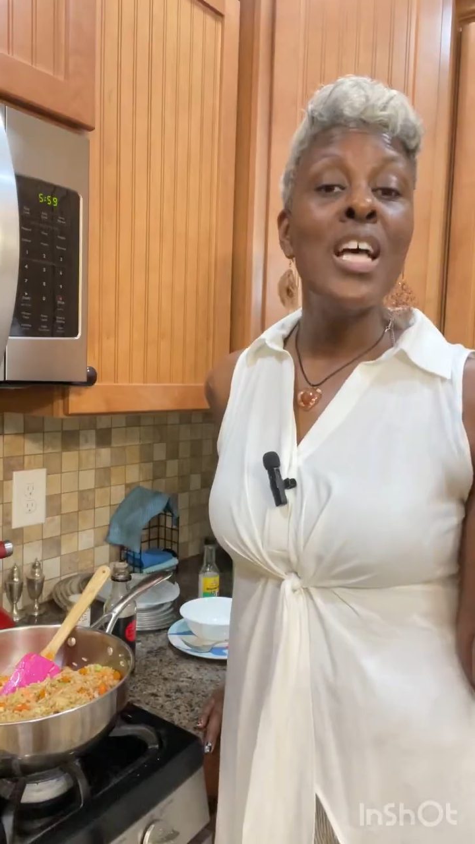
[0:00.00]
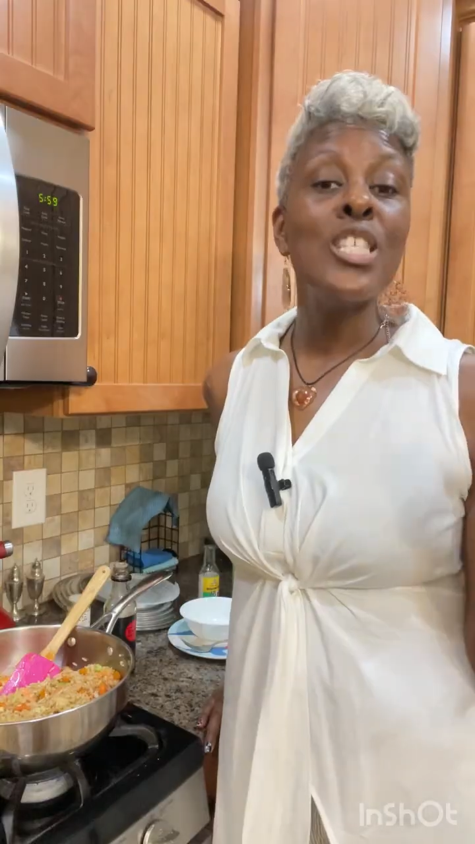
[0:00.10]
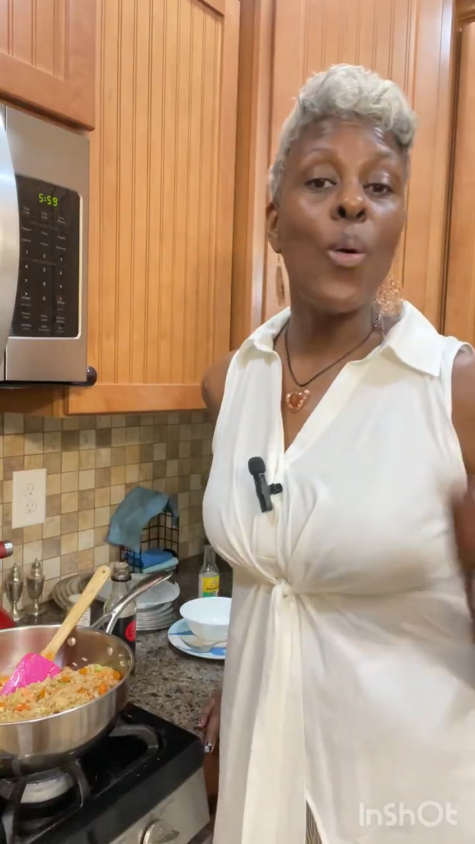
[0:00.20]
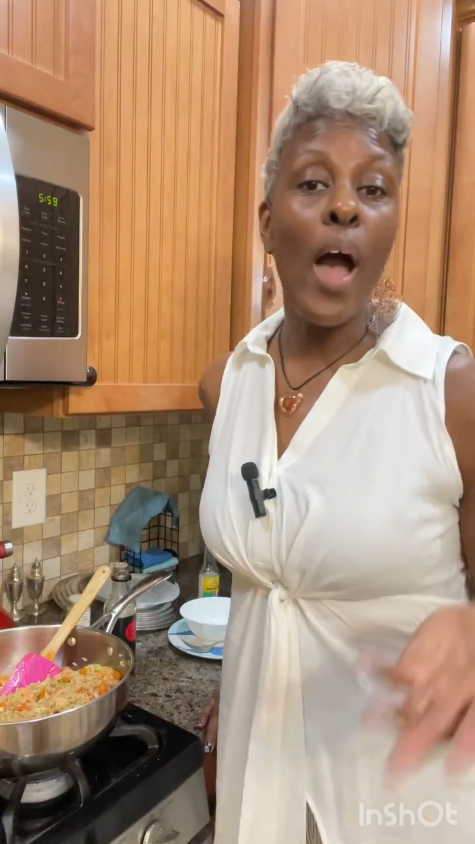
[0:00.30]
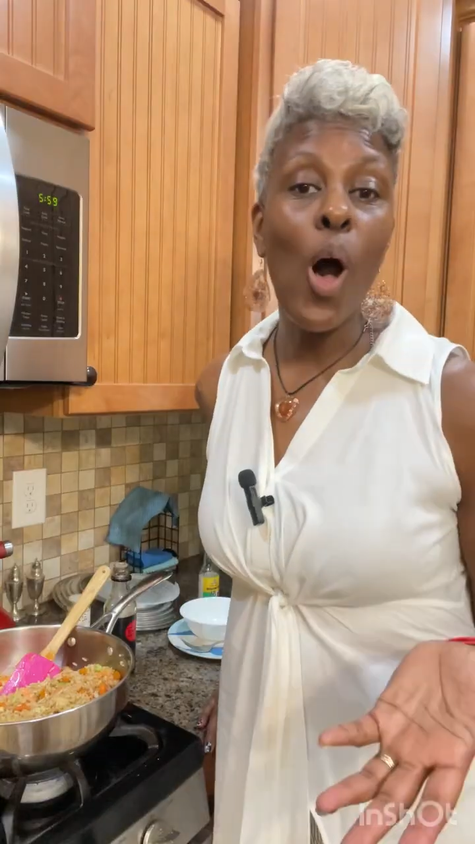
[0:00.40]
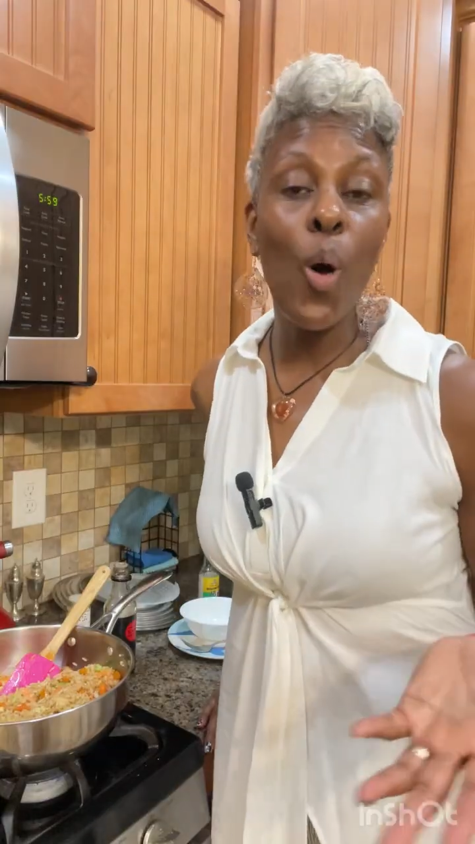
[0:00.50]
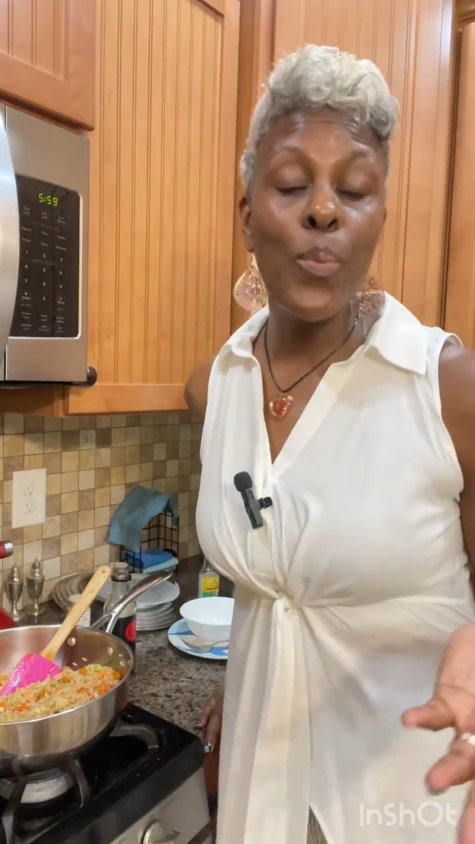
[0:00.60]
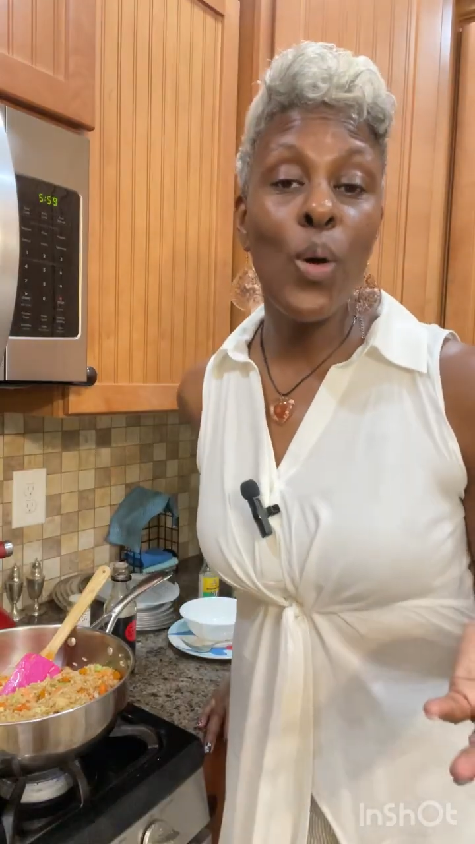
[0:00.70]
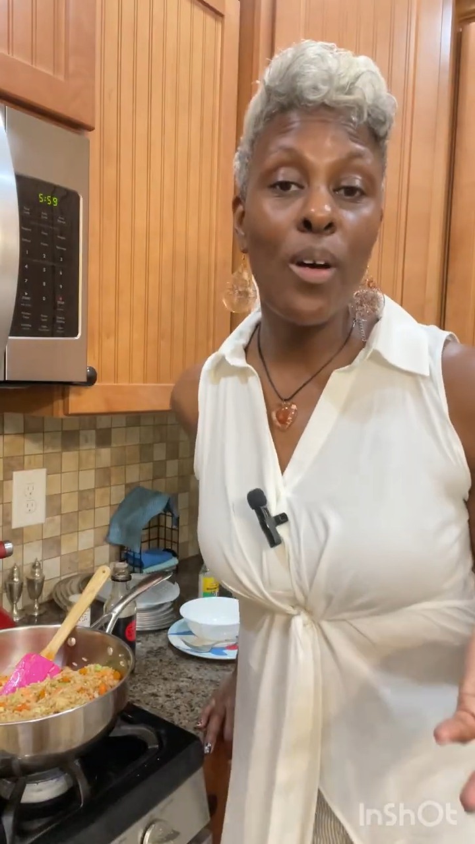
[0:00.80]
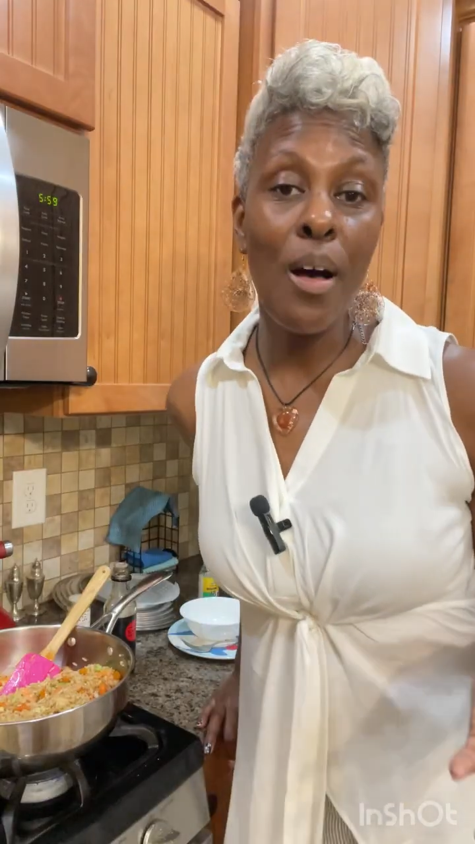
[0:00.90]
So I hope
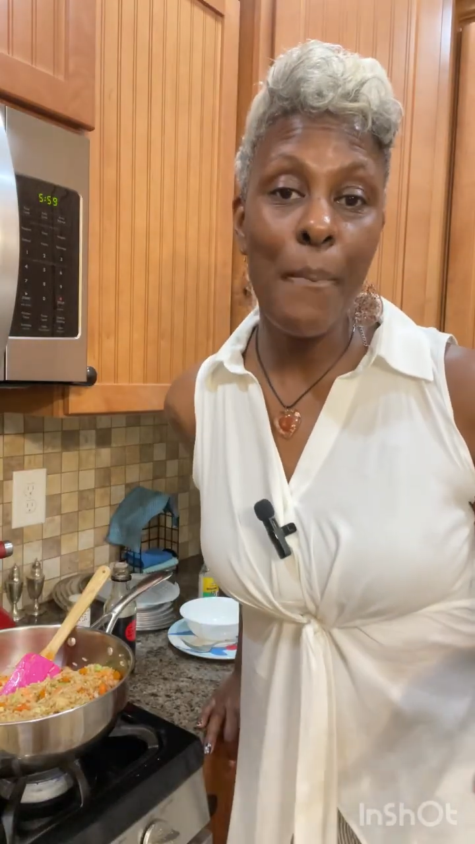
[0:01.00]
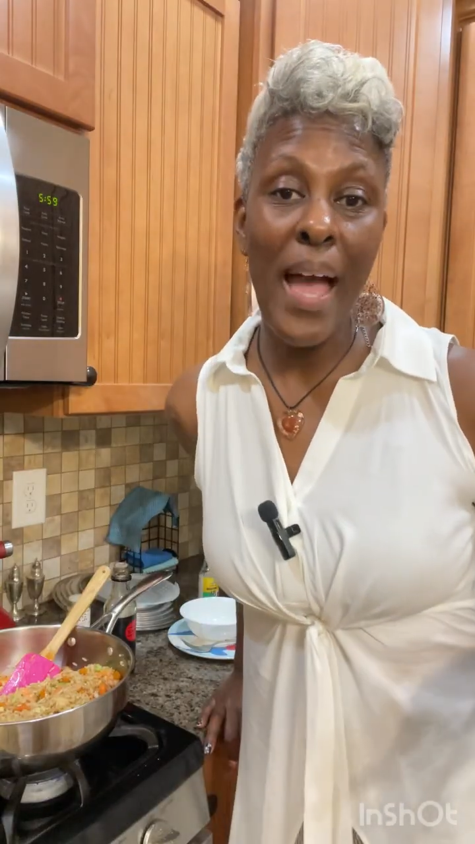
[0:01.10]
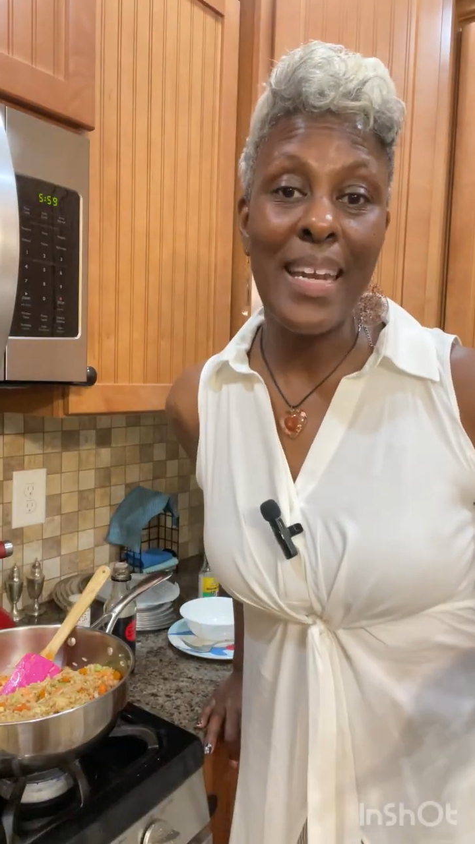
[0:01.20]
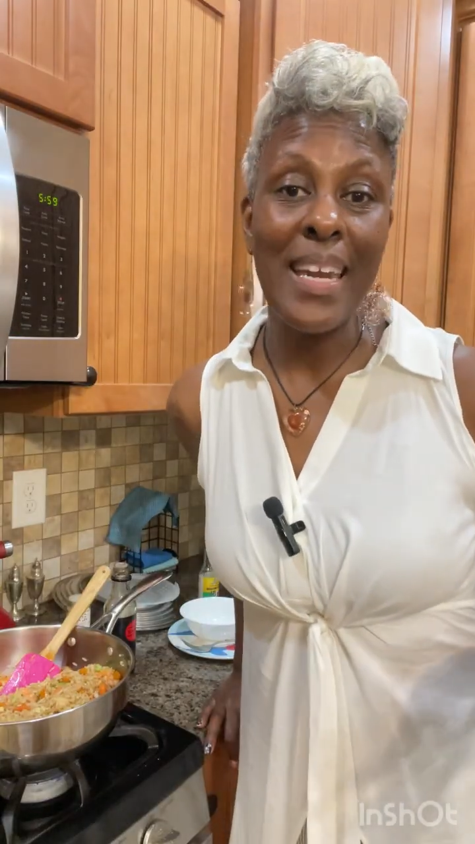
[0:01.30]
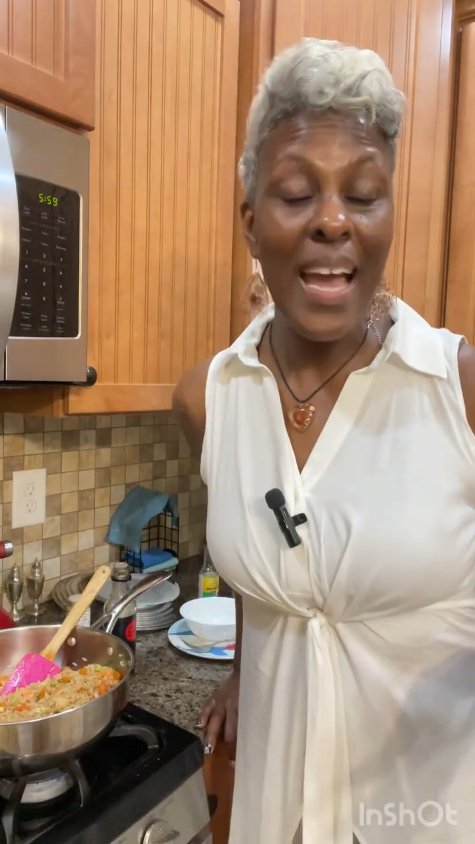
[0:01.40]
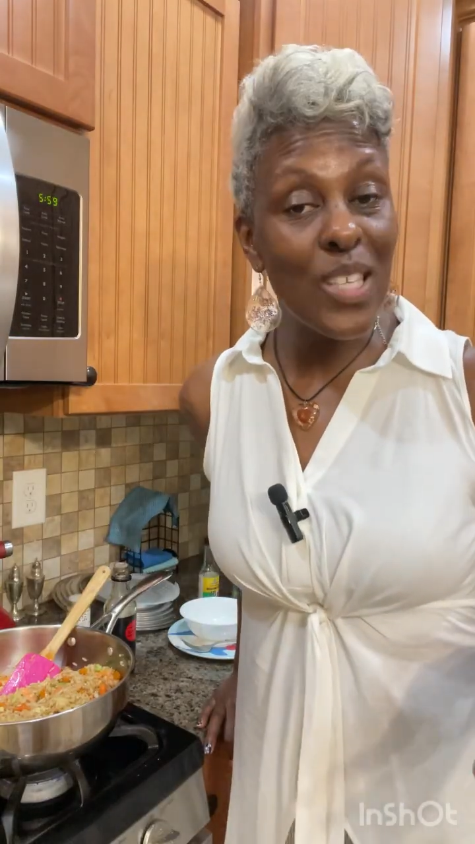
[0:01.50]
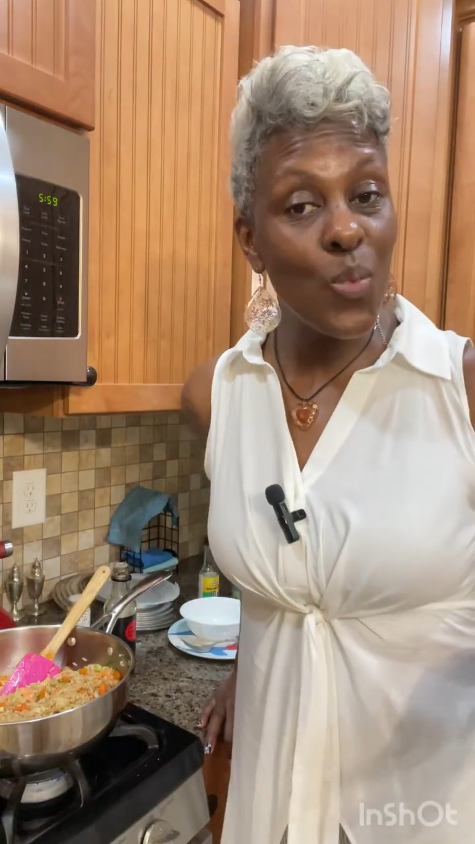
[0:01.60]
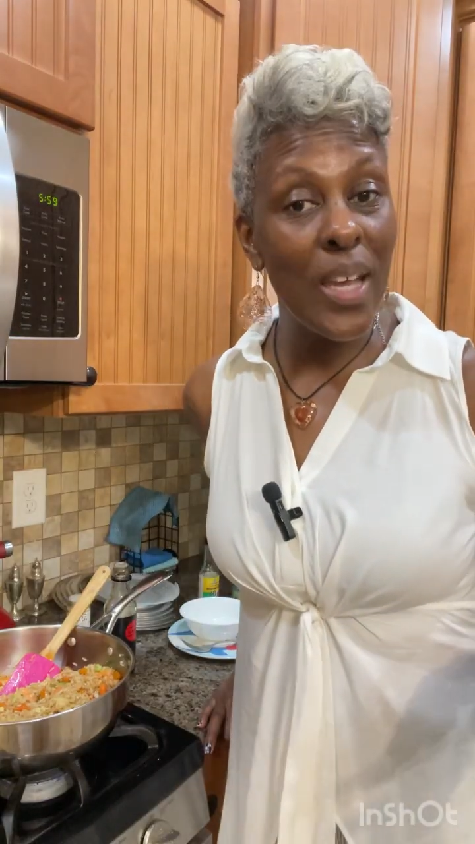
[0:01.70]
you'll come back next